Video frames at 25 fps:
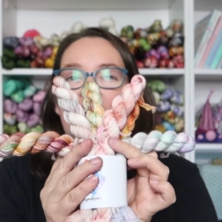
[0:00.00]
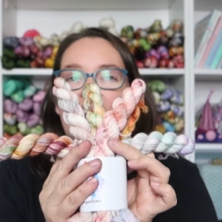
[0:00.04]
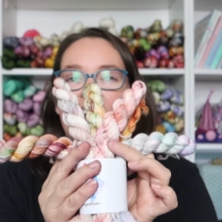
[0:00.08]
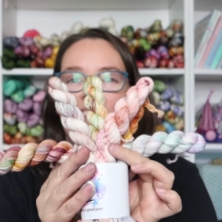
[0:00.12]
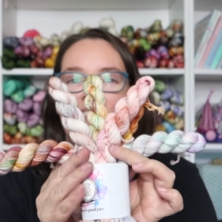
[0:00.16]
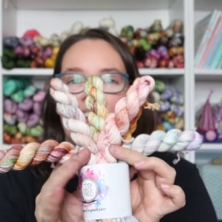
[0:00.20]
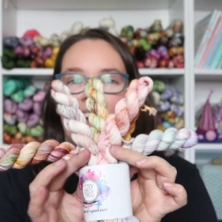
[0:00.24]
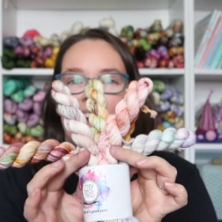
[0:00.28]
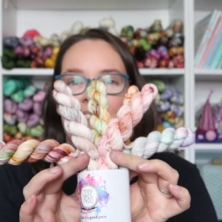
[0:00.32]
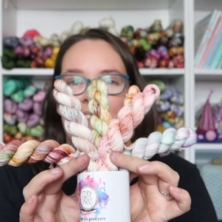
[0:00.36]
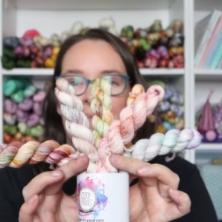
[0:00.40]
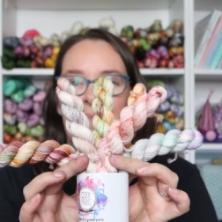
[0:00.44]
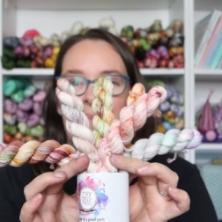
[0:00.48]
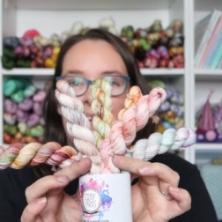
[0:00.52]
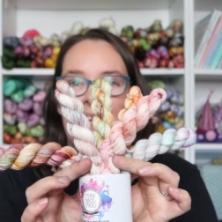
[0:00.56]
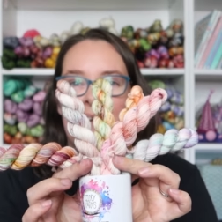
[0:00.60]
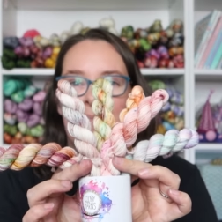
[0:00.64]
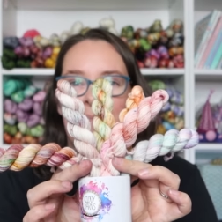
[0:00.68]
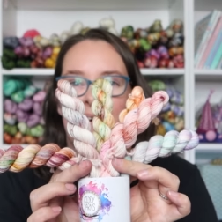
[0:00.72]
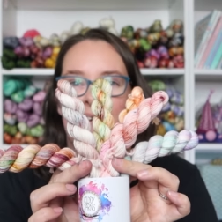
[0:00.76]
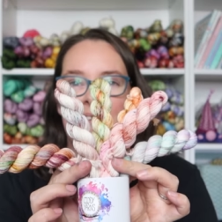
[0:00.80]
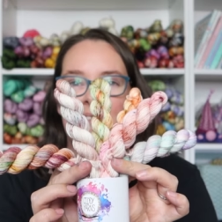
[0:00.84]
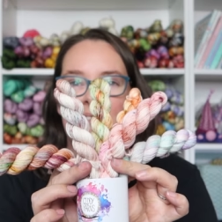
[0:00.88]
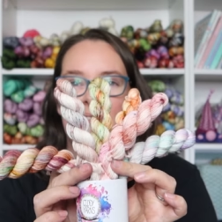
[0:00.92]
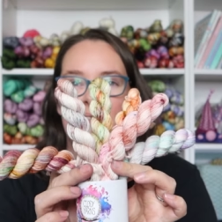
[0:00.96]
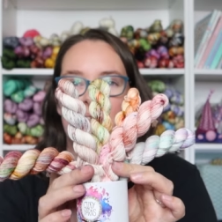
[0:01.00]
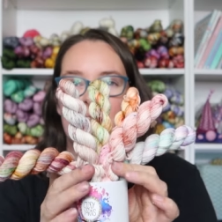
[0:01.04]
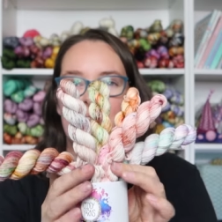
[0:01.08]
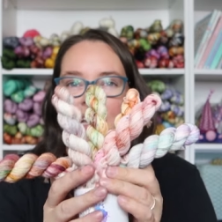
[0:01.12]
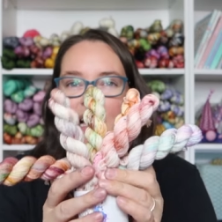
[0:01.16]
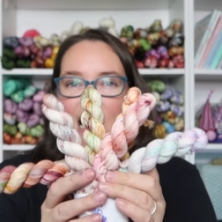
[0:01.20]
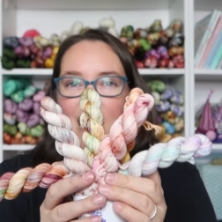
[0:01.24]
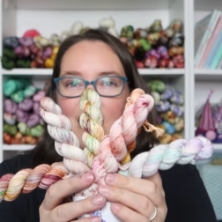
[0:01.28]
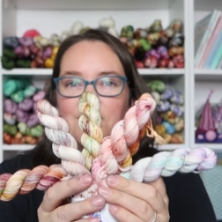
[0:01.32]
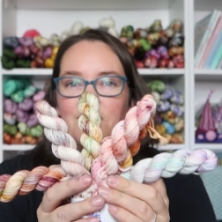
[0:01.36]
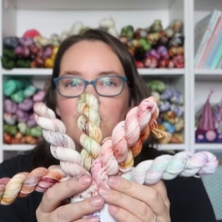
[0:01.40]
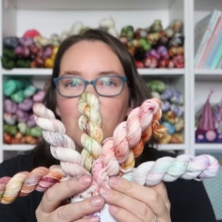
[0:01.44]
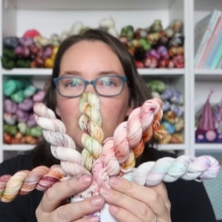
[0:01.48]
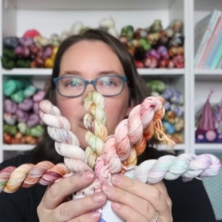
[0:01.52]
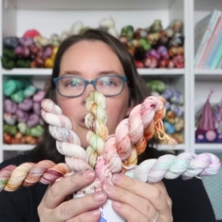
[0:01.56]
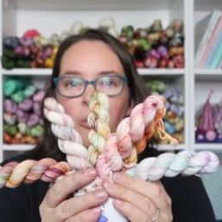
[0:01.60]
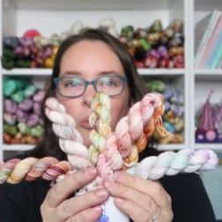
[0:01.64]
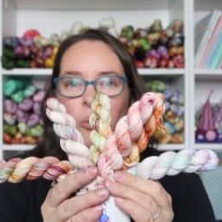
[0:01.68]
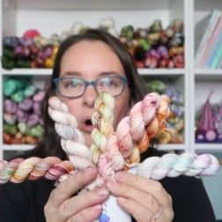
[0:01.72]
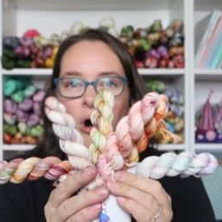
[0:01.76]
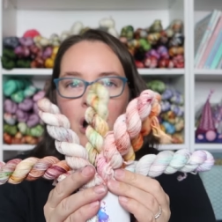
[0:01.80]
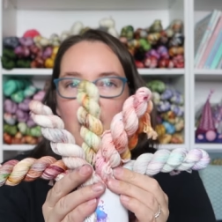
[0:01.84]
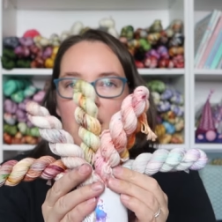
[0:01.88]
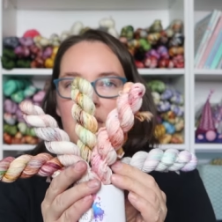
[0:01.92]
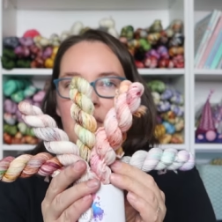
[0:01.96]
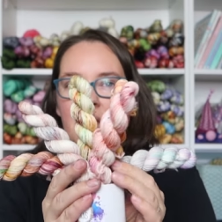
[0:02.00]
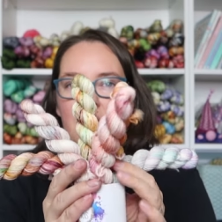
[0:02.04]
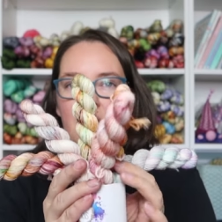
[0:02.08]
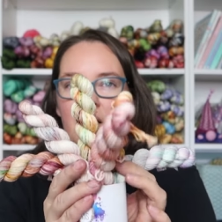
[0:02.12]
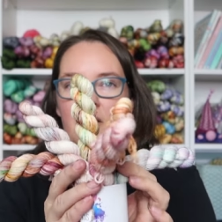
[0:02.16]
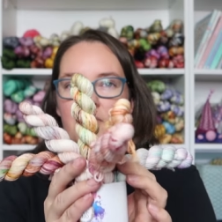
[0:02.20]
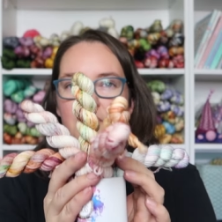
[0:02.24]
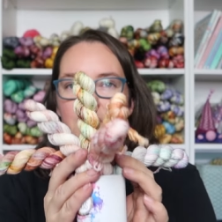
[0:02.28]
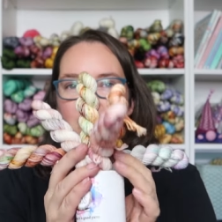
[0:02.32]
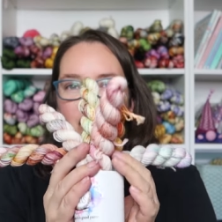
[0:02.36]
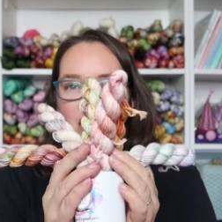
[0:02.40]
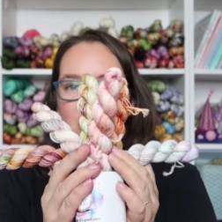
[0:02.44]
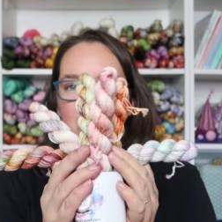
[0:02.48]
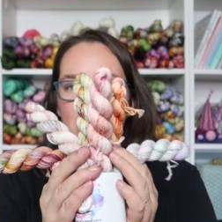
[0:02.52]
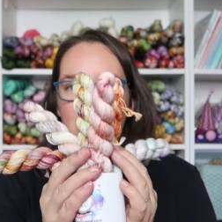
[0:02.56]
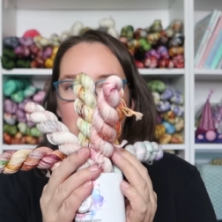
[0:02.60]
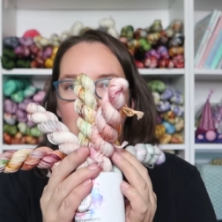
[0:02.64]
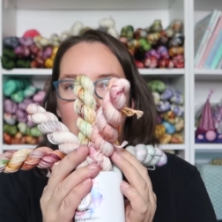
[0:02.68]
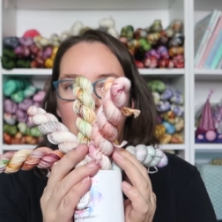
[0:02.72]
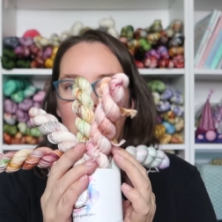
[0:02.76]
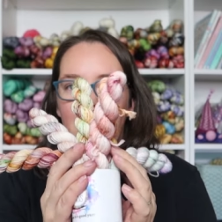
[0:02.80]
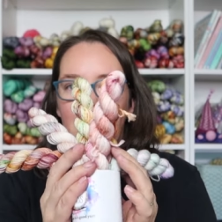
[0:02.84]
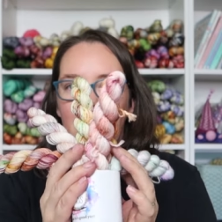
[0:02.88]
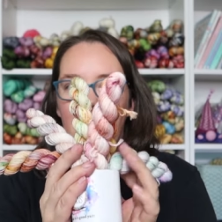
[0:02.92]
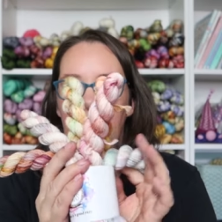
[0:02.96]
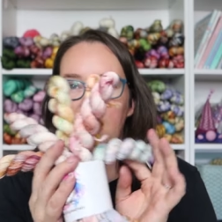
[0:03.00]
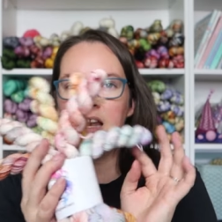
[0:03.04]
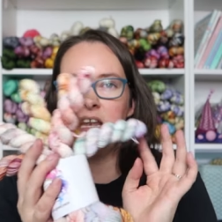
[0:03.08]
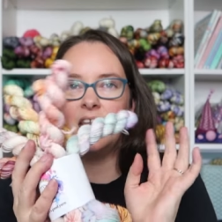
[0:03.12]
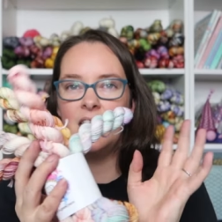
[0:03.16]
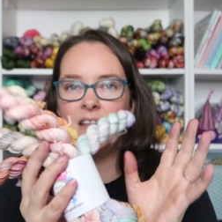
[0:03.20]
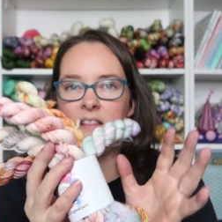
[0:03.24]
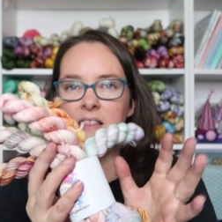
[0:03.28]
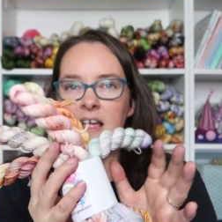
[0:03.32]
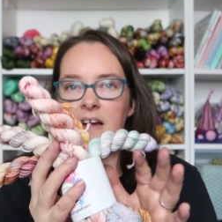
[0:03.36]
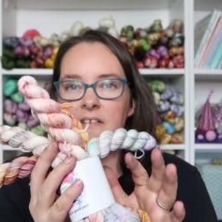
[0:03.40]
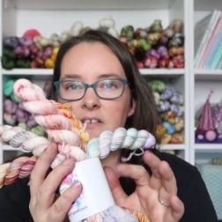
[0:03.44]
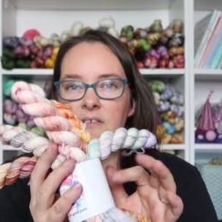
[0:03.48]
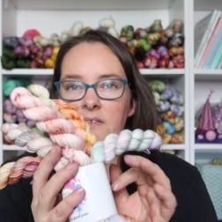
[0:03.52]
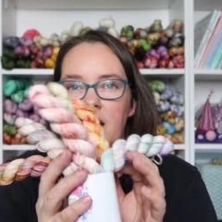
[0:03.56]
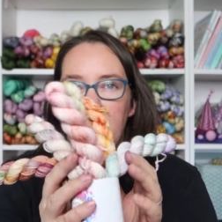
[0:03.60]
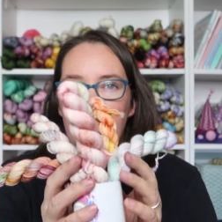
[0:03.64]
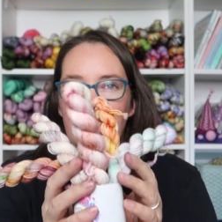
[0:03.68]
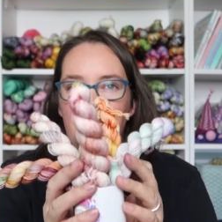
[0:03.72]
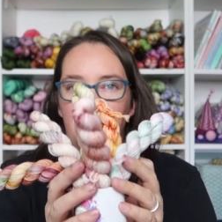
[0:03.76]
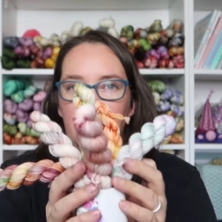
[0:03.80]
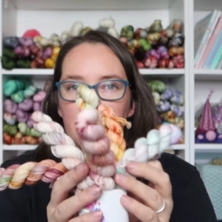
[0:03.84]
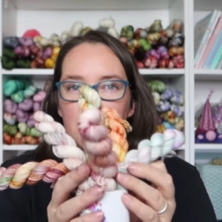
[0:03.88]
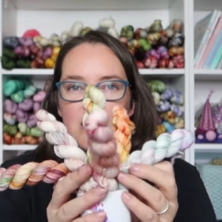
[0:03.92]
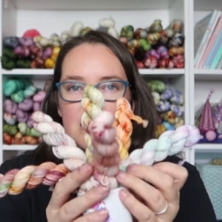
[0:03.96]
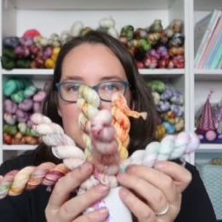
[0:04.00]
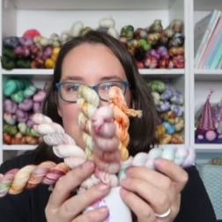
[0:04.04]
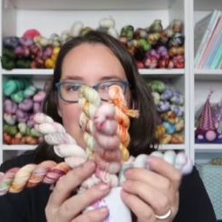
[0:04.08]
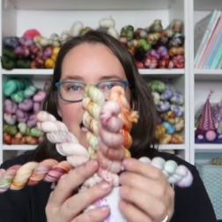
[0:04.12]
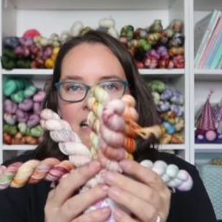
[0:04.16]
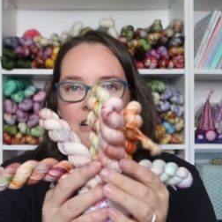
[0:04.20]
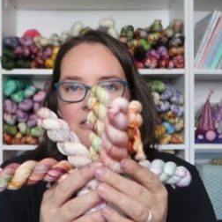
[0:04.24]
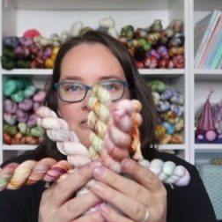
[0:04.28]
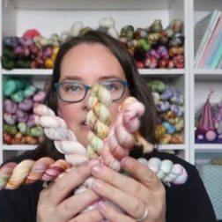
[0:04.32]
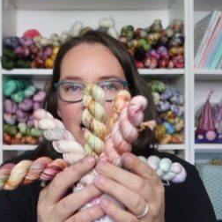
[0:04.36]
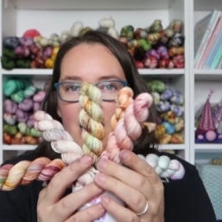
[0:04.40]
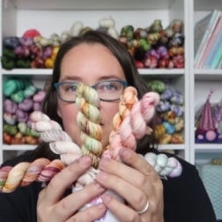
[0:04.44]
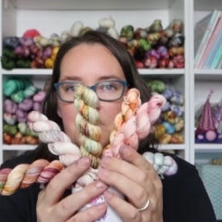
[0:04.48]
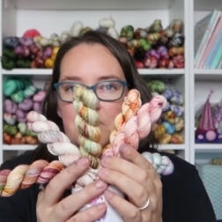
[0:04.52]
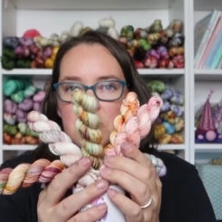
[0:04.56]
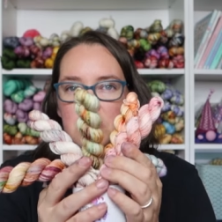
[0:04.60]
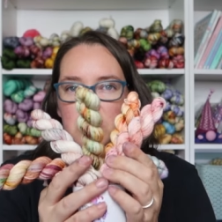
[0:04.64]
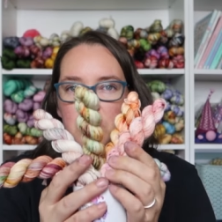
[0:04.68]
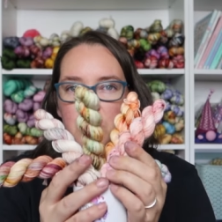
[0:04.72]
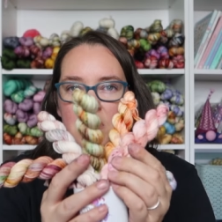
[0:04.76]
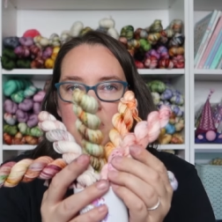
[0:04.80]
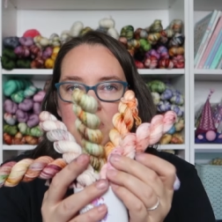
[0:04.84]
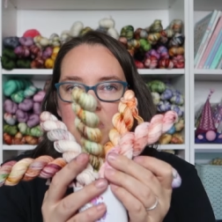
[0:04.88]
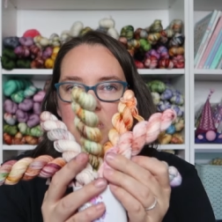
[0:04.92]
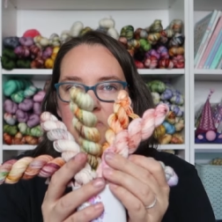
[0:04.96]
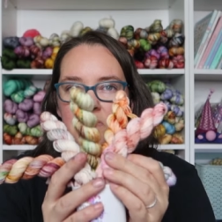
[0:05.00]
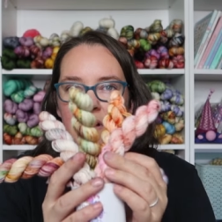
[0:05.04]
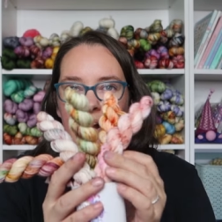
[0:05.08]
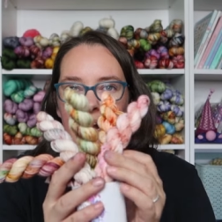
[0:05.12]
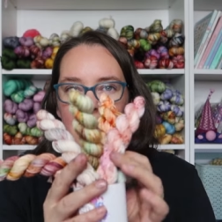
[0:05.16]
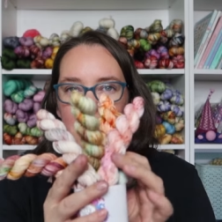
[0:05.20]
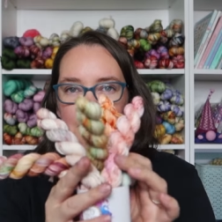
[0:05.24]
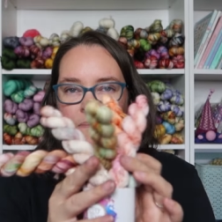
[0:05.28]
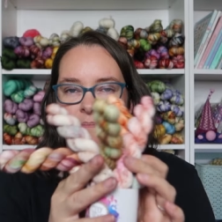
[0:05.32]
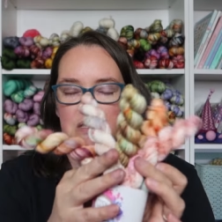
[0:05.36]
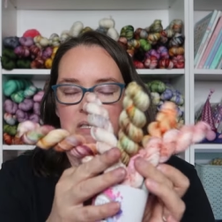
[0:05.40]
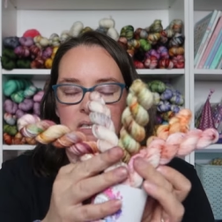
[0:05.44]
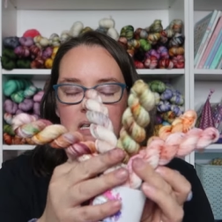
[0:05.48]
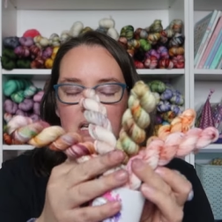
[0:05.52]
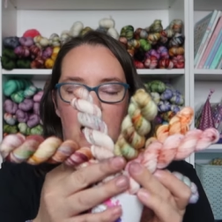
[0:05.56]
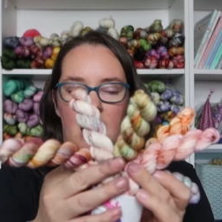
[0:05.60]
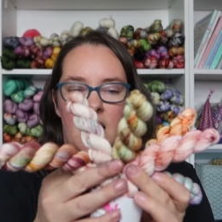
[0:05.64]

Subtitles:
So the mini bundles have got one of each colour and they're available as 10 grams, 20 grams,